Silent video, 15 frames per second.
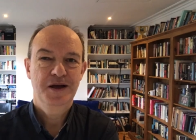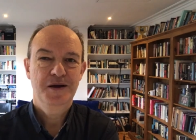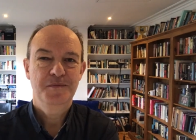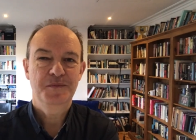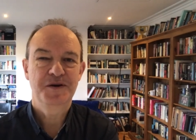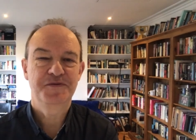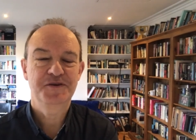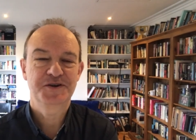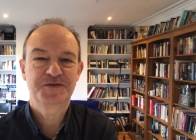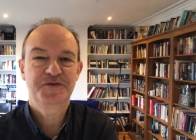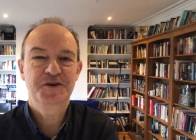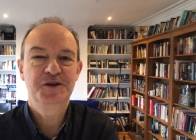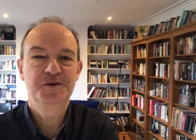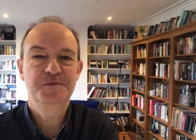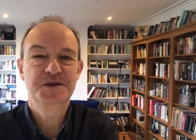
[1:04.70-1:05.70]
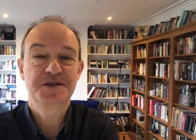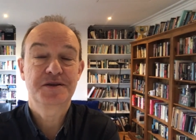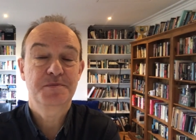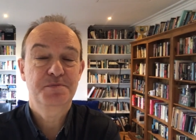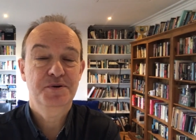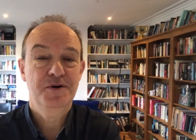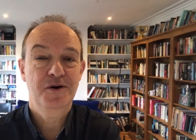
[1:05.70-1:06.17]
My first film is The
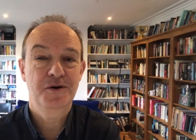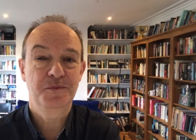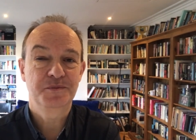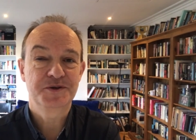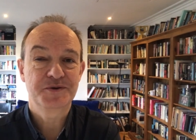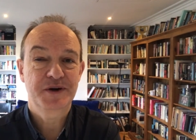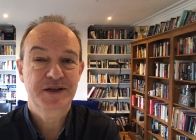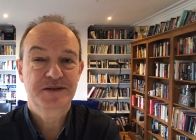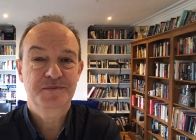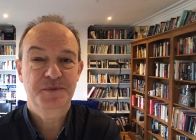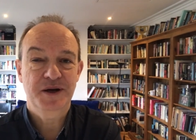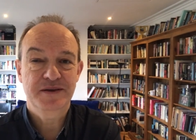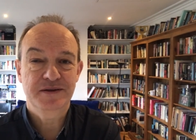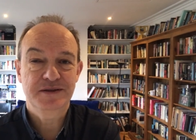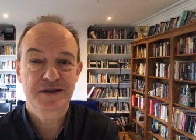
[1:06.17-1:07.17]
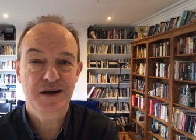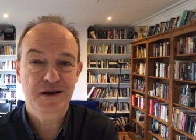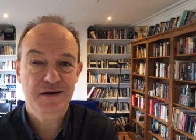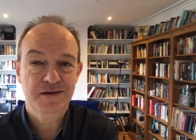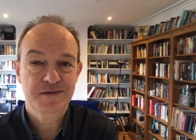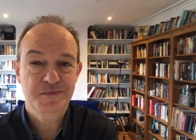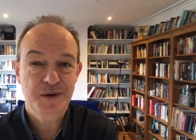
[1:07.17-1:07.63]
Prom, directed by the
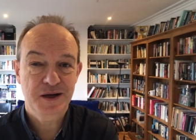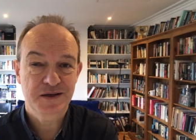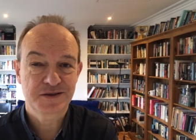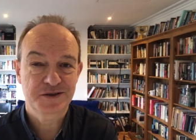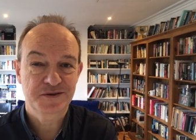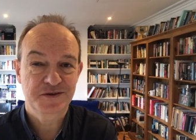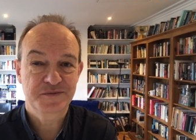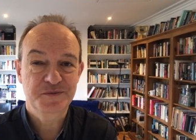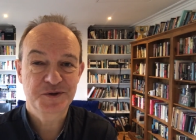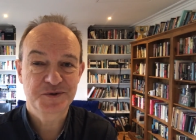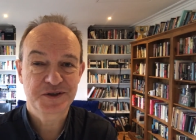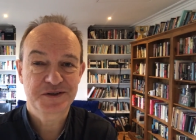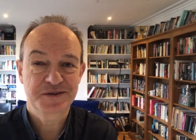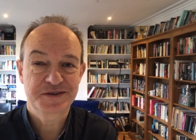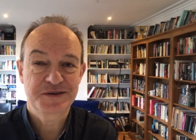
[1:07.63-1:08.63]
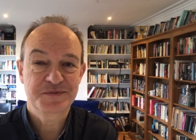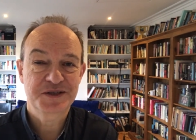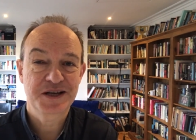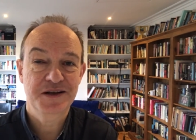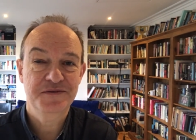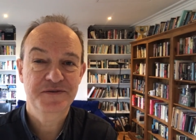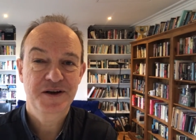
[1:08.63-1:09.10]
dark master of musicals
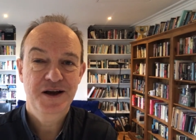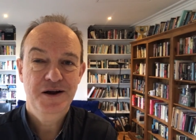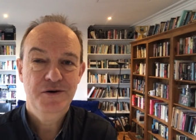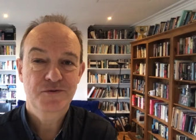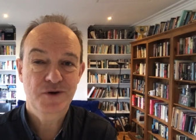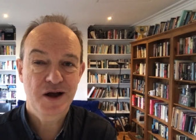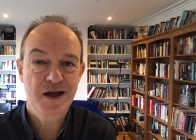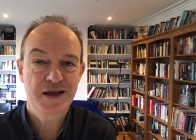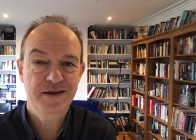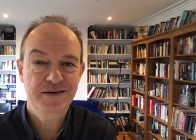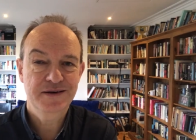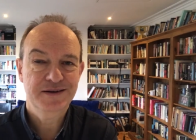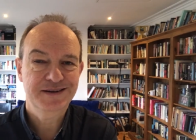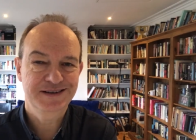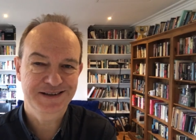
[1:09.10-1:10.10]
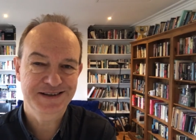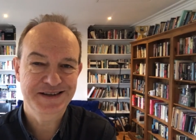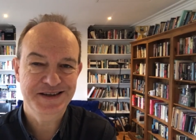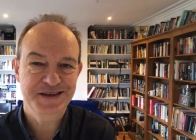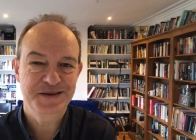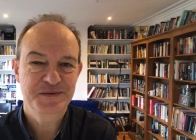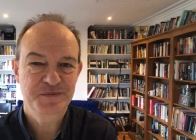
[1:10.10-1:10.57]
himself, Ryan
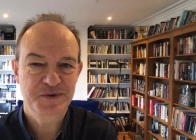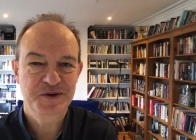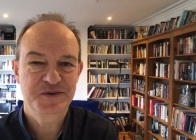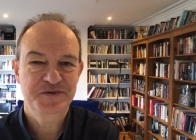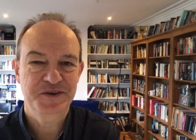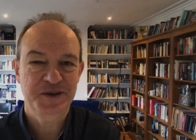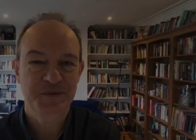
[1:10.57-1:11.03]
Glee Murphy.